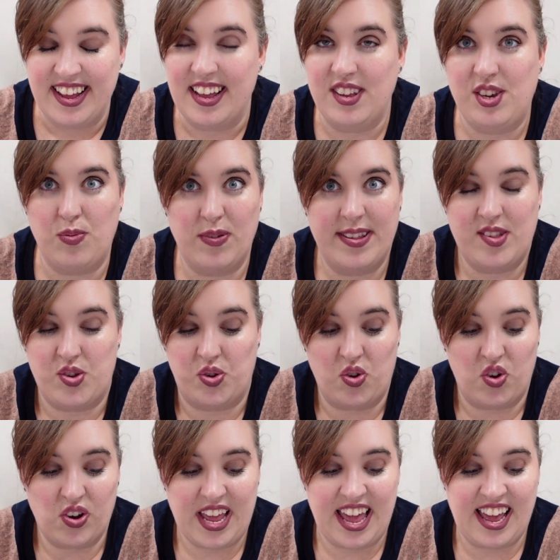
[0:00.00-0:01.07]
and she was
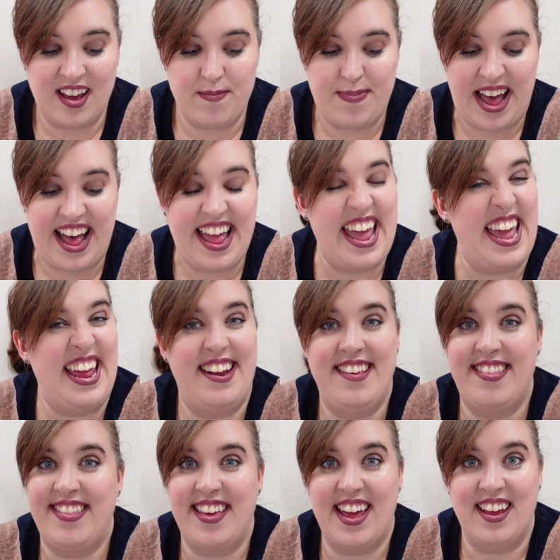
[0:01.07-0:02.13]
talking about
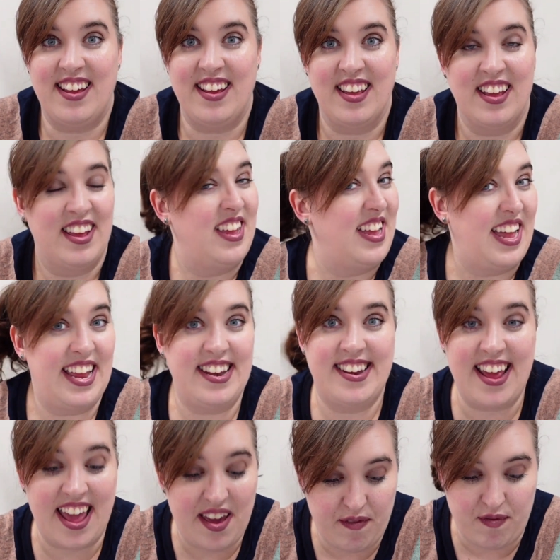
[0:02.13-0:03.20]
anything
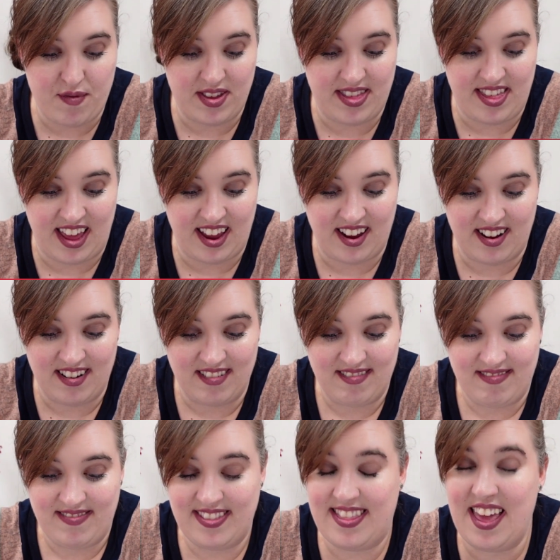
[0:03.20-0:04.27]
and everything.
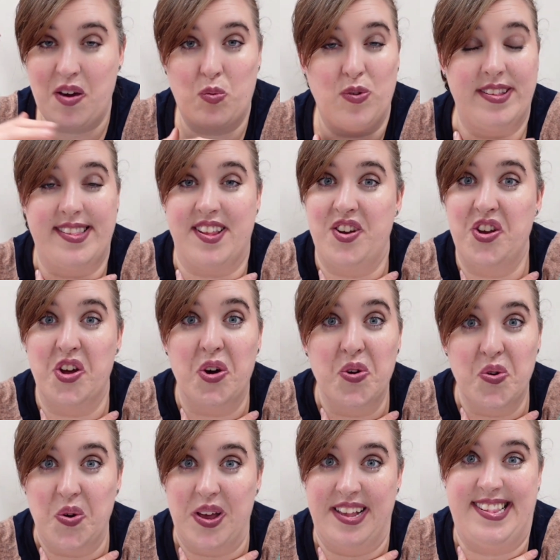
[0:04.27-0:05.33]
There was
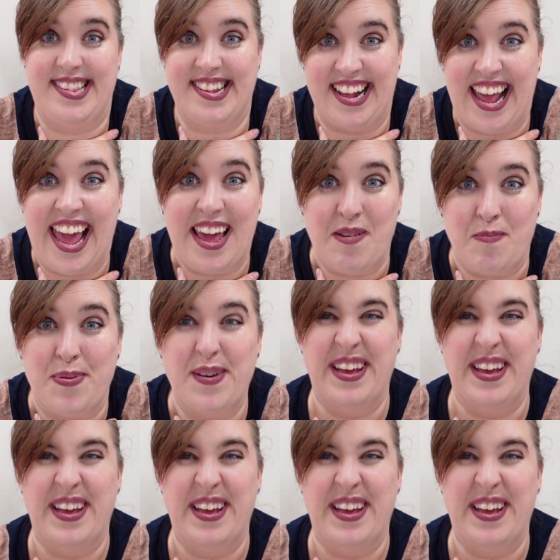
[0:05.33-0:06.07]
no escape.